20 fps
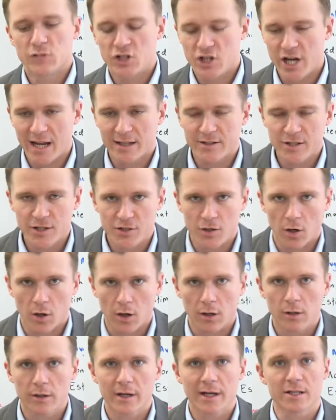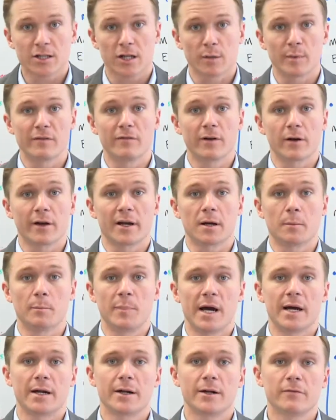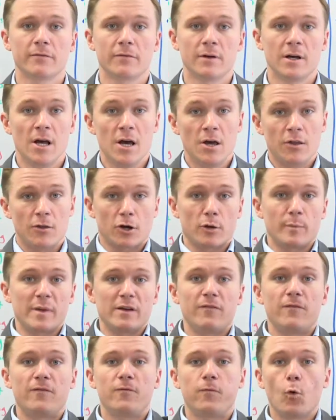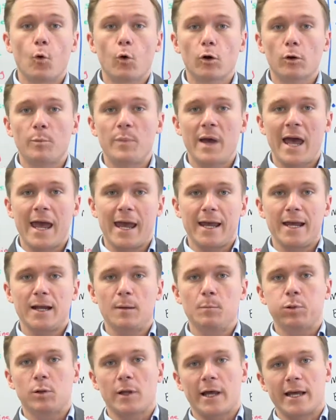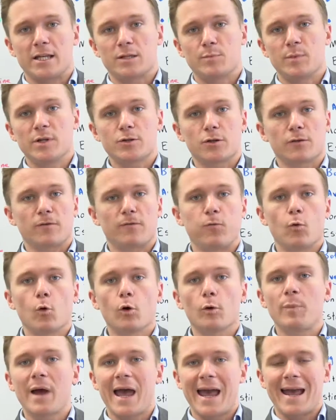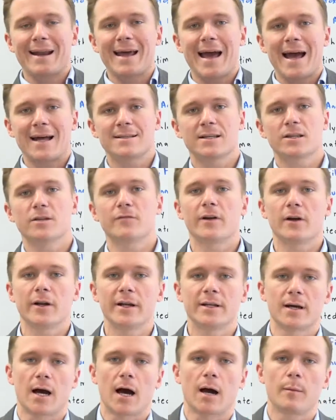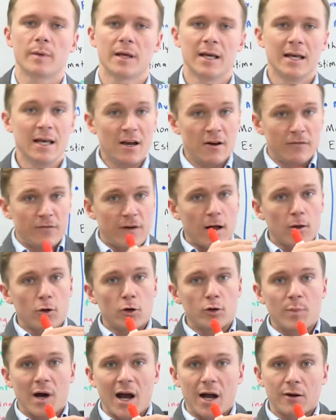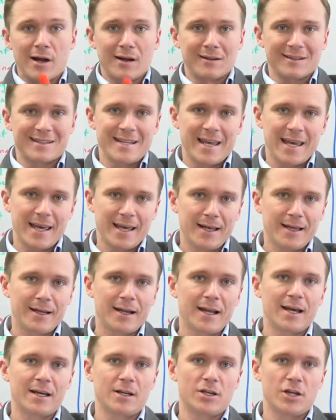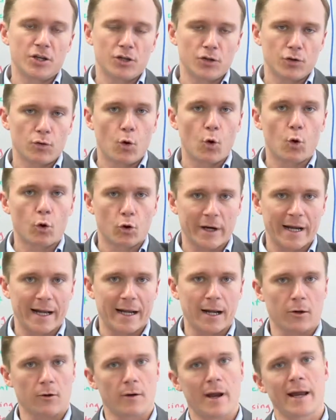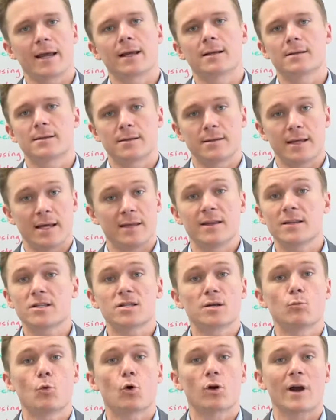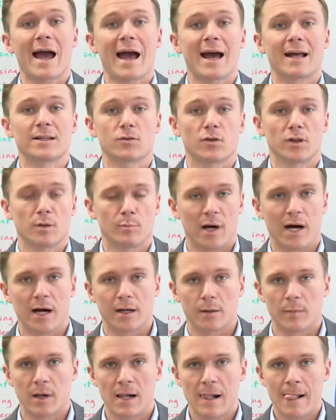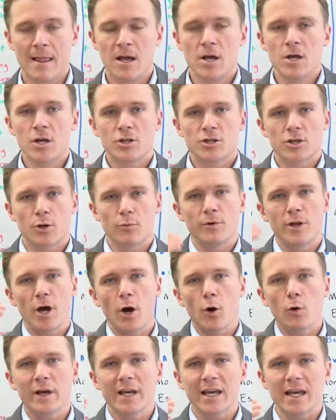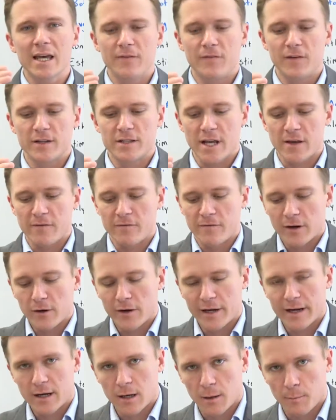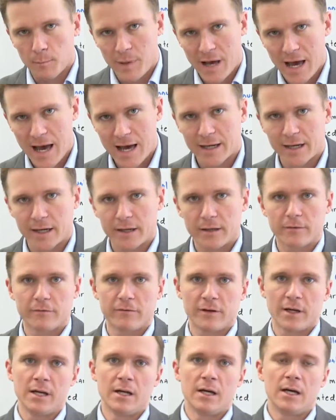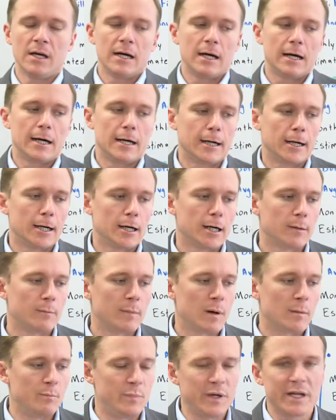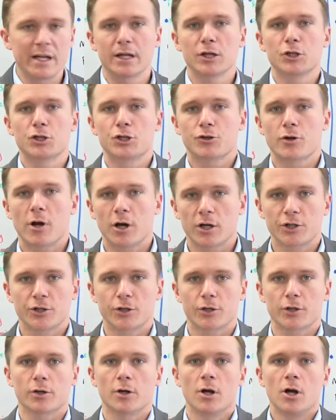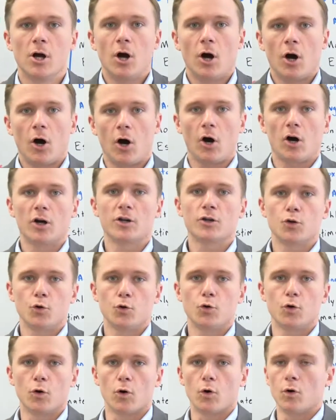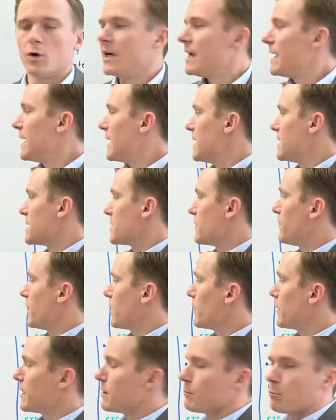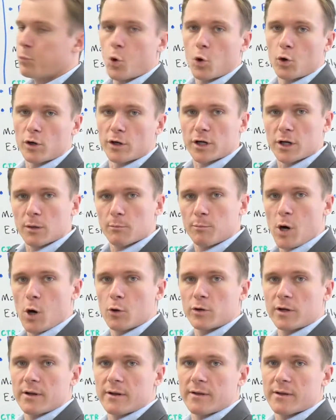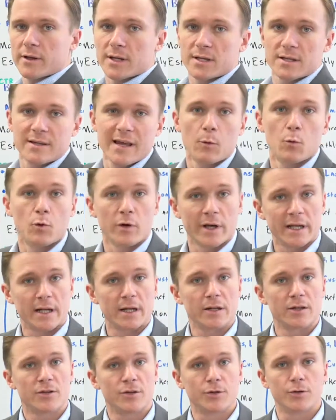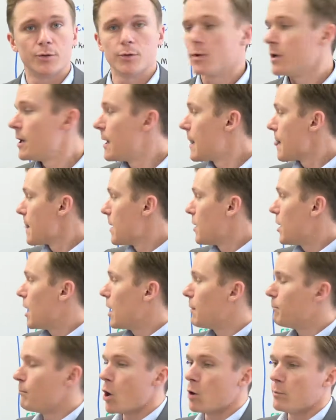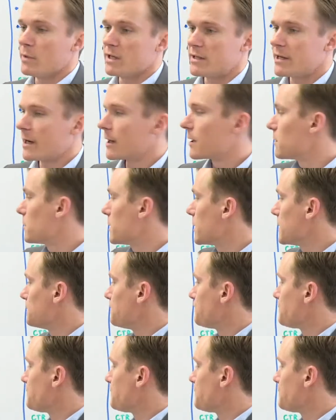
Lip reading: Chances are it's going to be very competitive. There are going to be 4 paid placements or 4 paid ads at the very top, followed by around 10 additional organic rankings and then some more ads on the bottom. So knowing if it's a very competitive bidding structure on Google is a very important component of this that we'll get into momentarily.